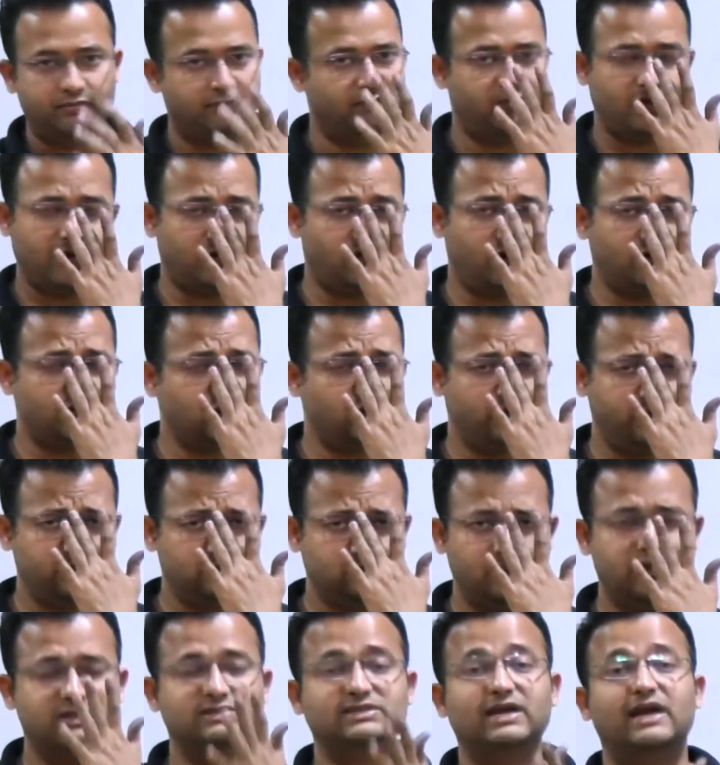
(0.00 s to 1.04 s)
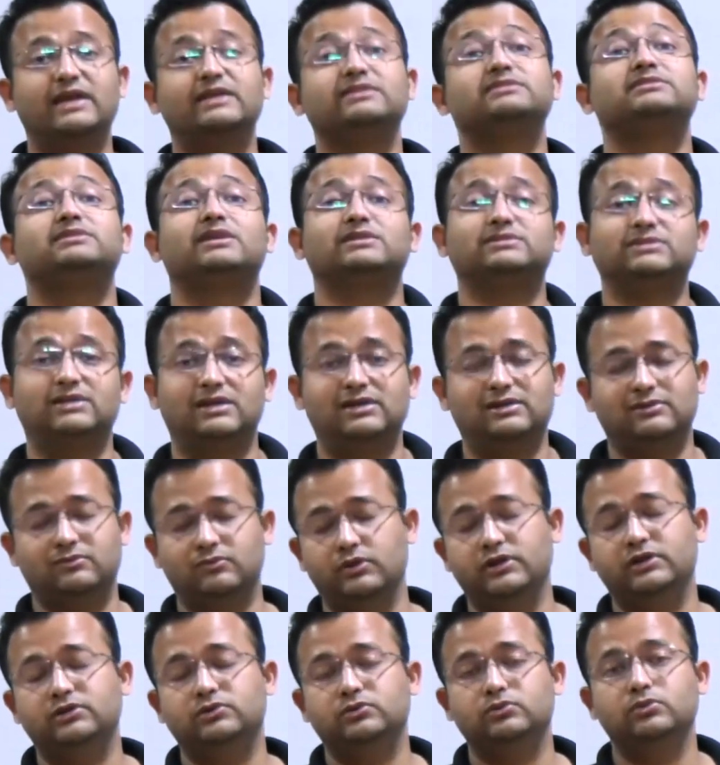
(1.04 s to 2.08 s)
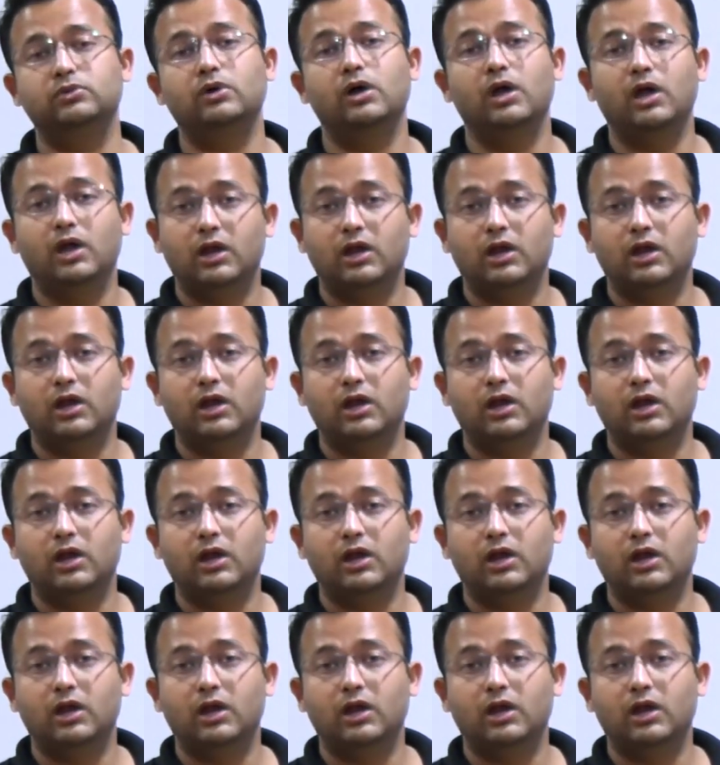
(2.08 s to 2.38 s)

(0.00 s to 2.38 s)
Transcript: We are not going to design structural, going to